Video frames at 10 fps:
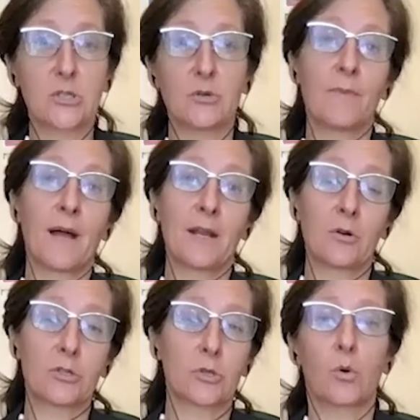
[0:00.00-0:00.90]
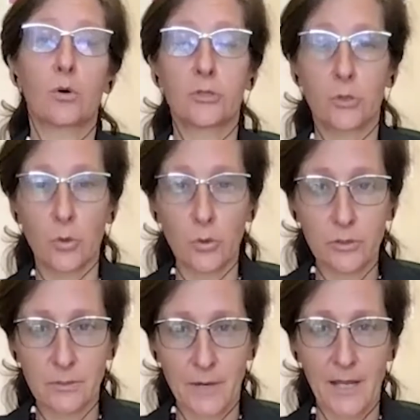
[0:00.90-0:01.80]
to minors or sold
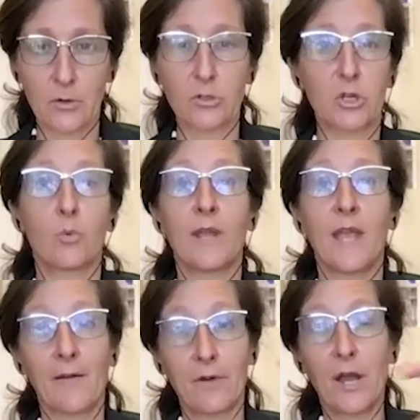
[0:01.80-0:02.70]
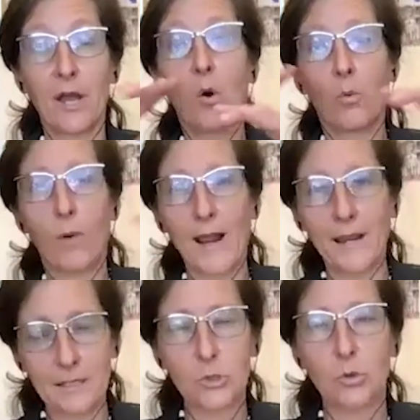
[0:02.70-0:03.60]
to minors. So we have
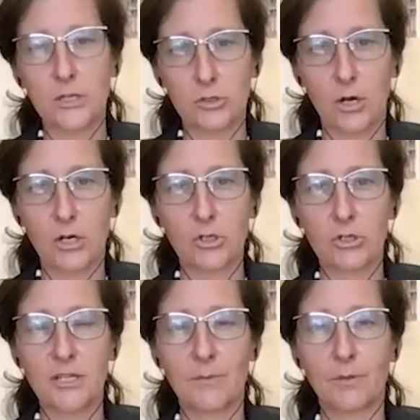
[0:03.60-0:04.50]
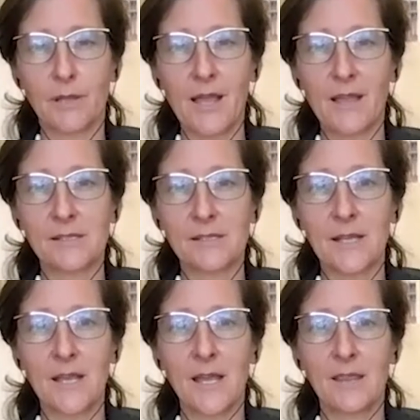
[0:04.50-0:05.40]
regulatory structures in place
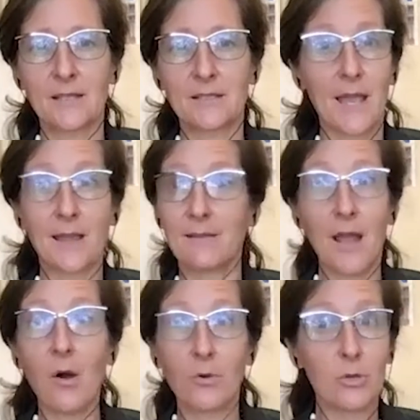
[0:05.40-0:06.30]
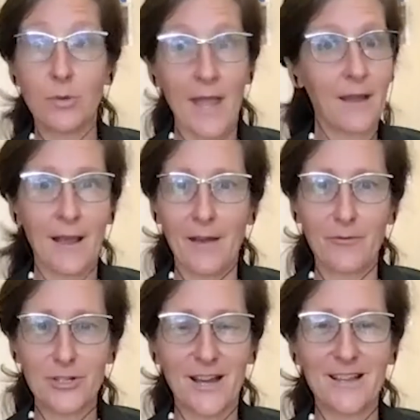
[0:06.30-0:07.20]
that say, no, you can't
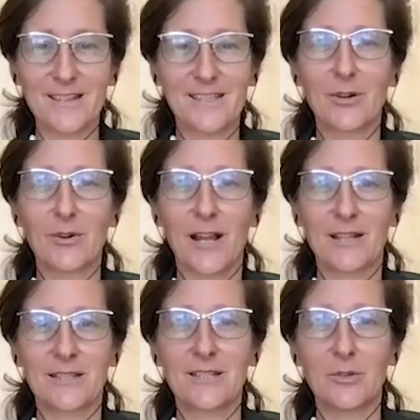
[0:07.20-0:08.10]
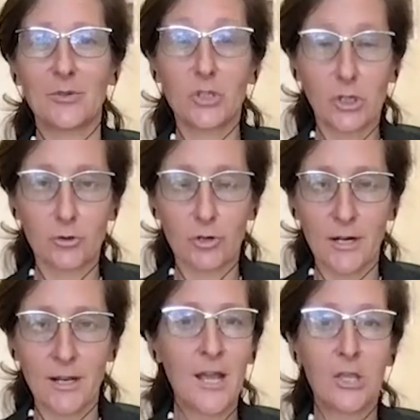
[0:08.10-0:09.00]
advertise cigarettes to
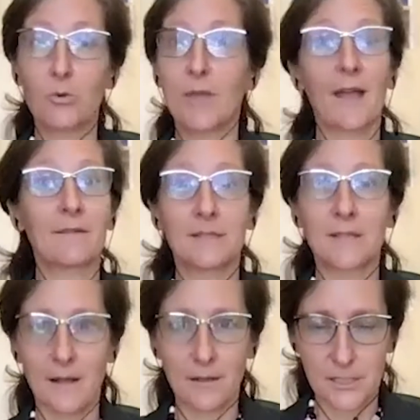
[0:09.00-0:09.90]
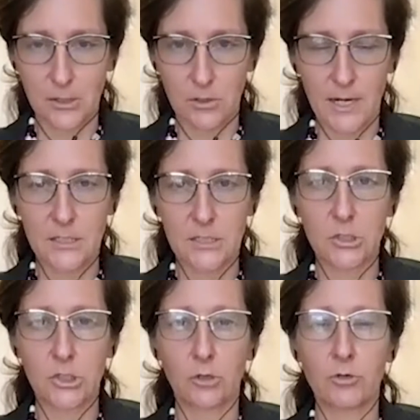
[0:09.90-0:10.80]
children. You can't sell cigarettes to
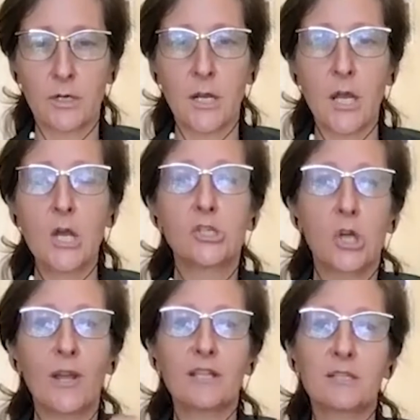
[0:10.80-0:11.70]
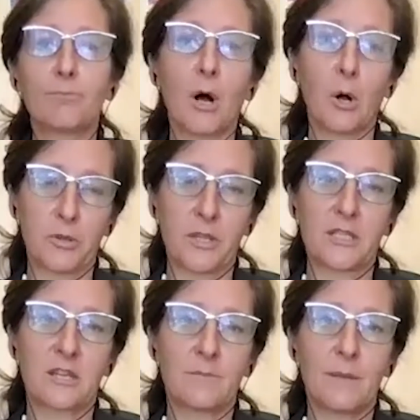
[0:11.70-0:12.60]
children. So it's both. It's
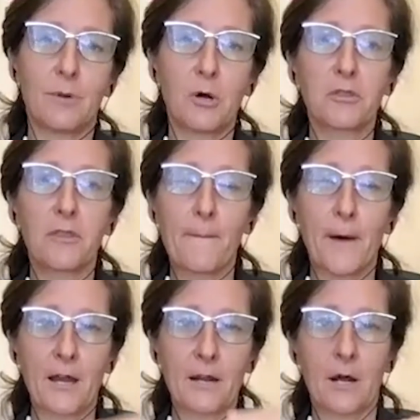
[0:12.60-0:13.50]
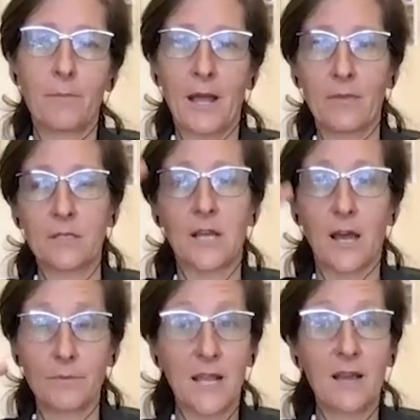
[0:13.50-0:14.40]
going to be both the bottom up and the
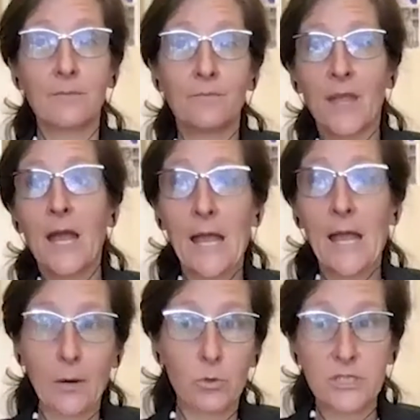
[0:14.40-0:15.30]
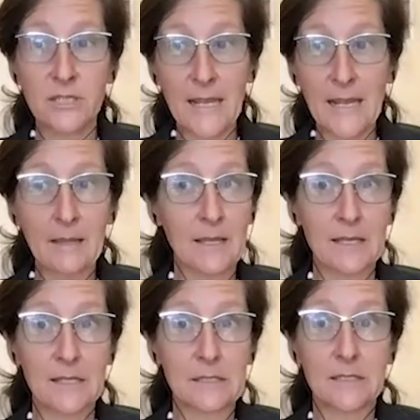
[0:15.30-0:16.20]
top down. And we're seeing
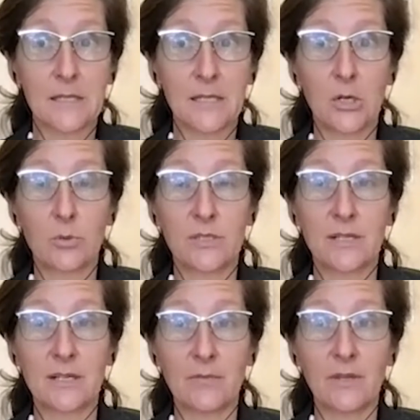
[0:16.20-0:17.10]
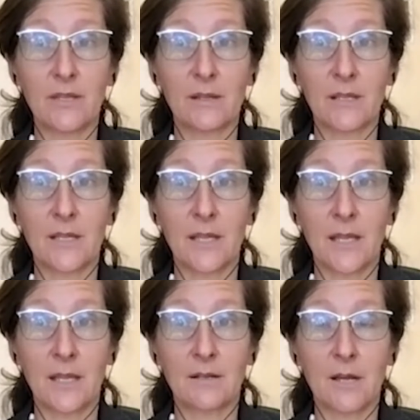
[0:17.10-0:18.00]
this, significantly
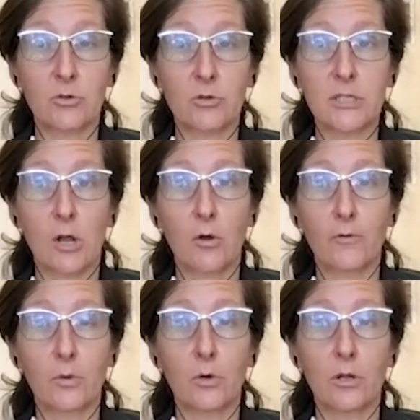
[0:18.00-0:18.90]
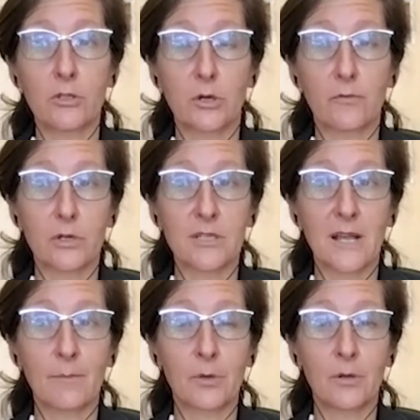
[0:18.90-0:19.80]
in countries all over the world. So for
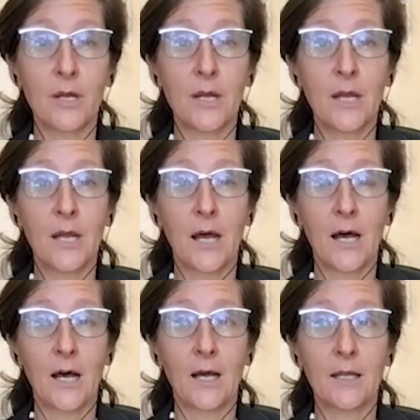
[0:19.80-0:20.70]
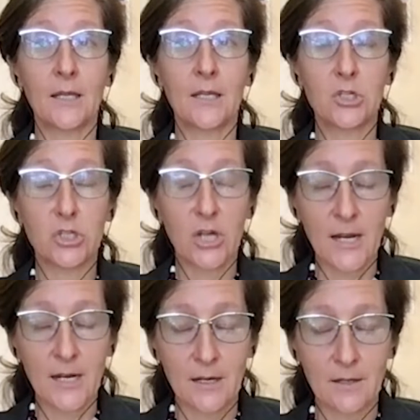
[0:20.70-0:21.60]
example, in
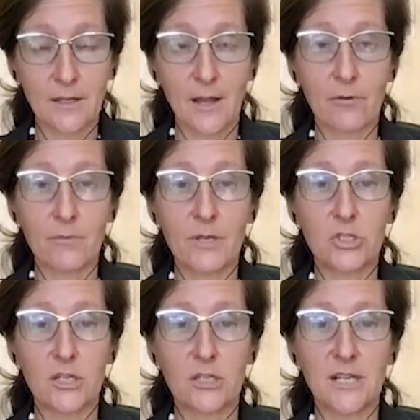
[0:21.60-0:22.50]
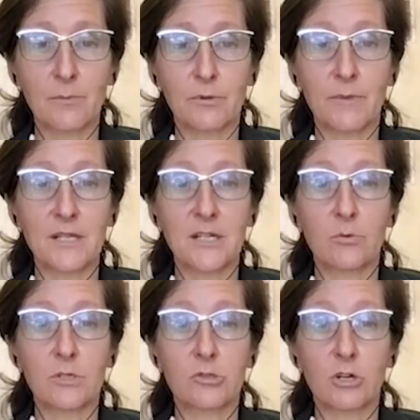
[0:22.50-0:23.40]
China, the government just implemented a
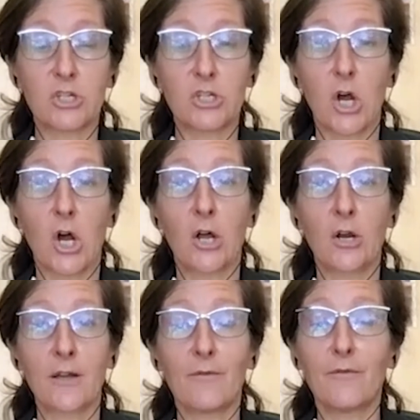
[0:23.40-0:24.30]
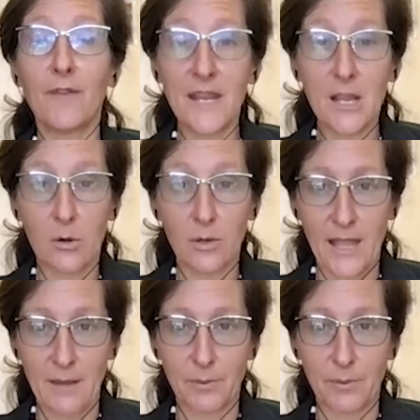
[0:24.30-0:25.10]
restriction on video game